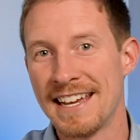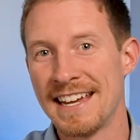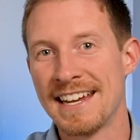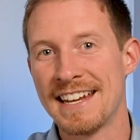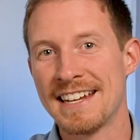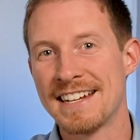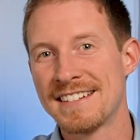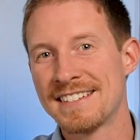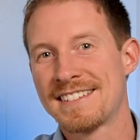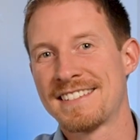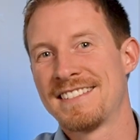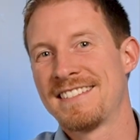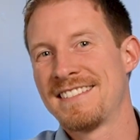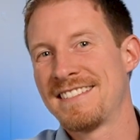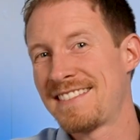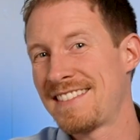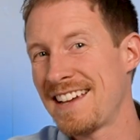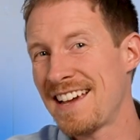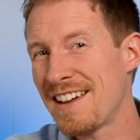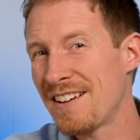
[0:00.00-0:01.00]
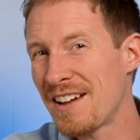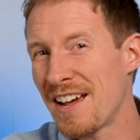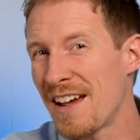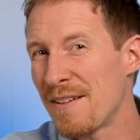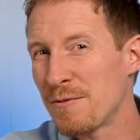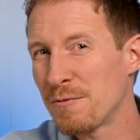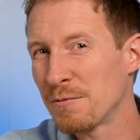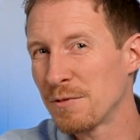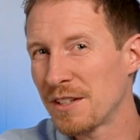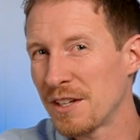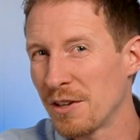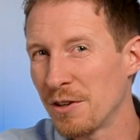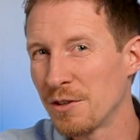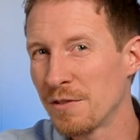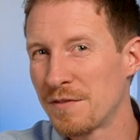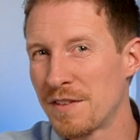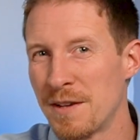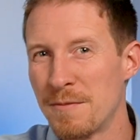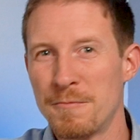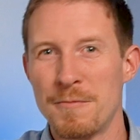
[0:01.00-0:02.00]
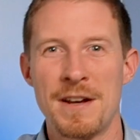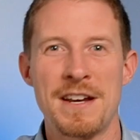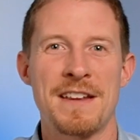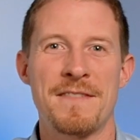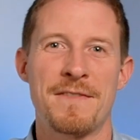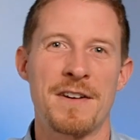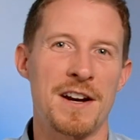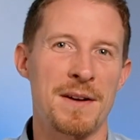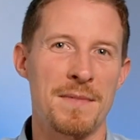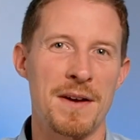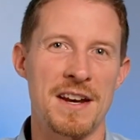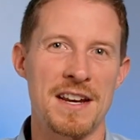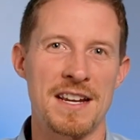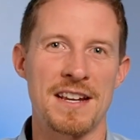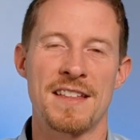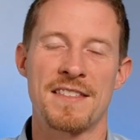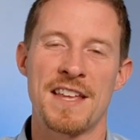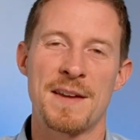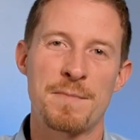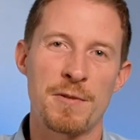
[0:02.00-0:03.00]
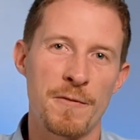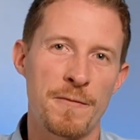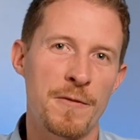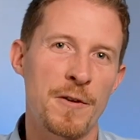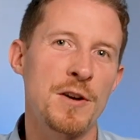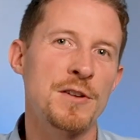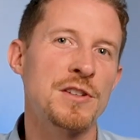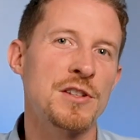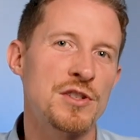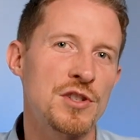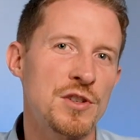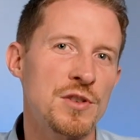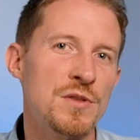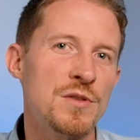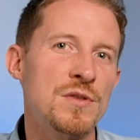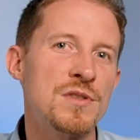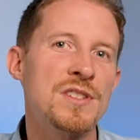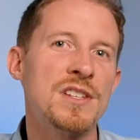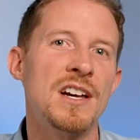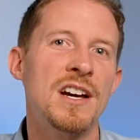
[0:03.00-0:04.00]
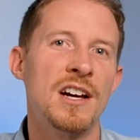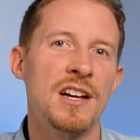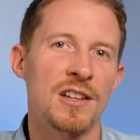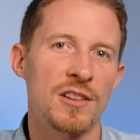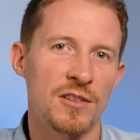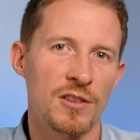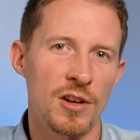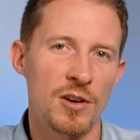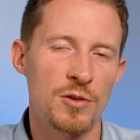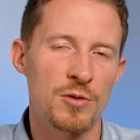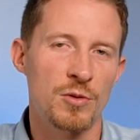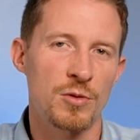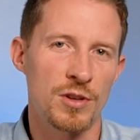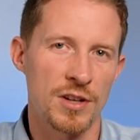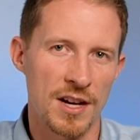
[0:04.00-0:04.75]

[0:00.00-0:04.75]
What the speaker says: And I haven't really heard of them winning very many. They prefer to choose local